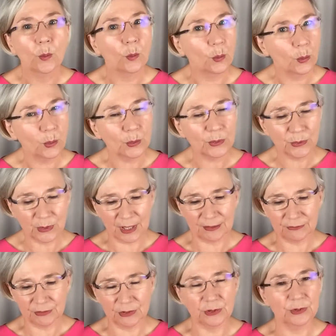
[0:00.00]
all you
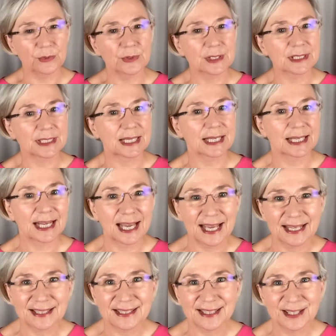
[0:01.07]
have to do is
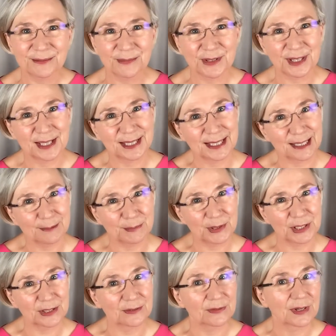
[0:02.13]
enhance them with a little
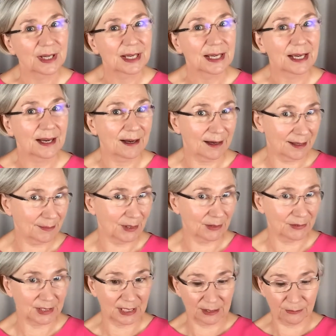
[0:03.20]
bit of eyebrow
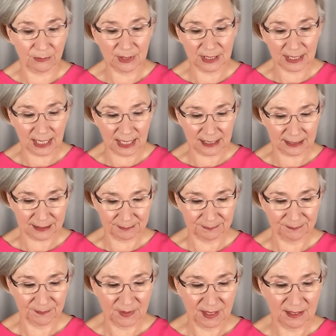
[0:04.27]
gel with color.
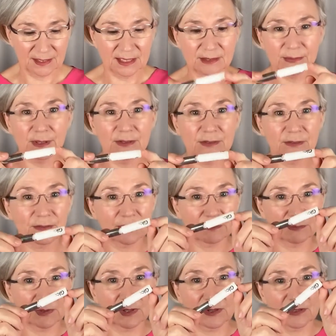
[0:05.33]
This one's
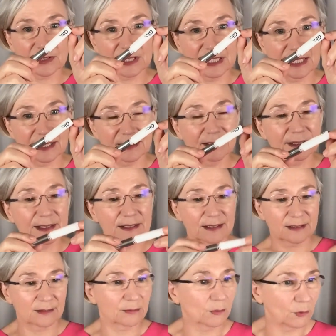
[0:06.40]
from Glossier.
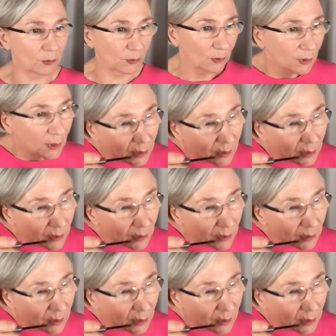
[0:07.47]
It's all